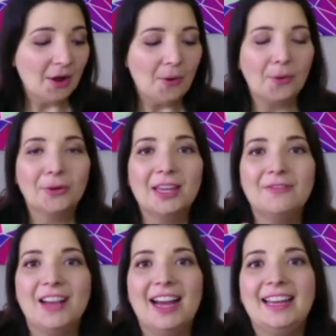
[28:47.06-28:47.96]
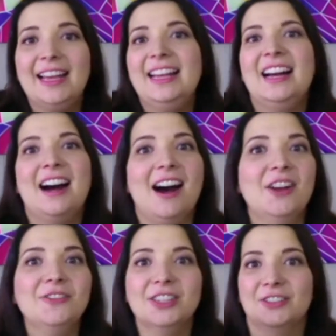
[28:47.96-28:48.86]
Or they've got
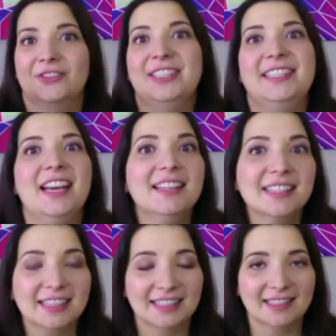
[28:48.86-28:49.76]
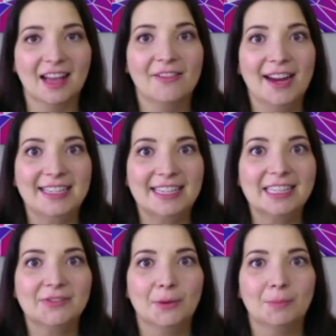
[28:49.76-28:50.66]
hundreds or dozens of
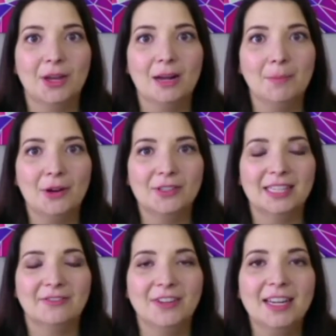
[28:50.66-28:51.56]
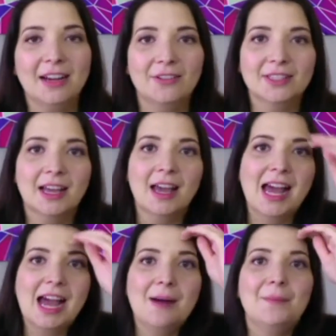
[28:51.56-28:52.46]
ideas for blog posts and videos,
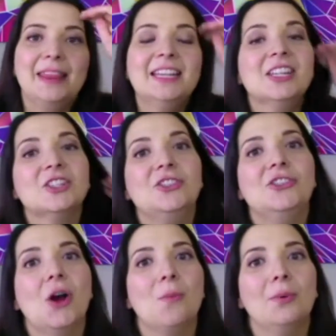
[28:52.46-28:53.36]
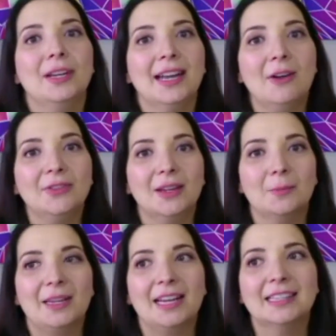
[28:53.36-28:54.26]
but they just don't put it out there
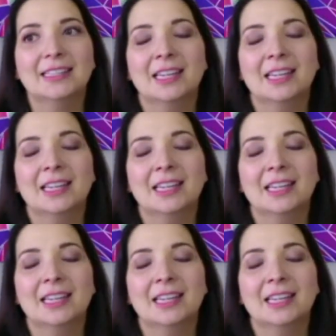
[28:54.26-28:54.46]
because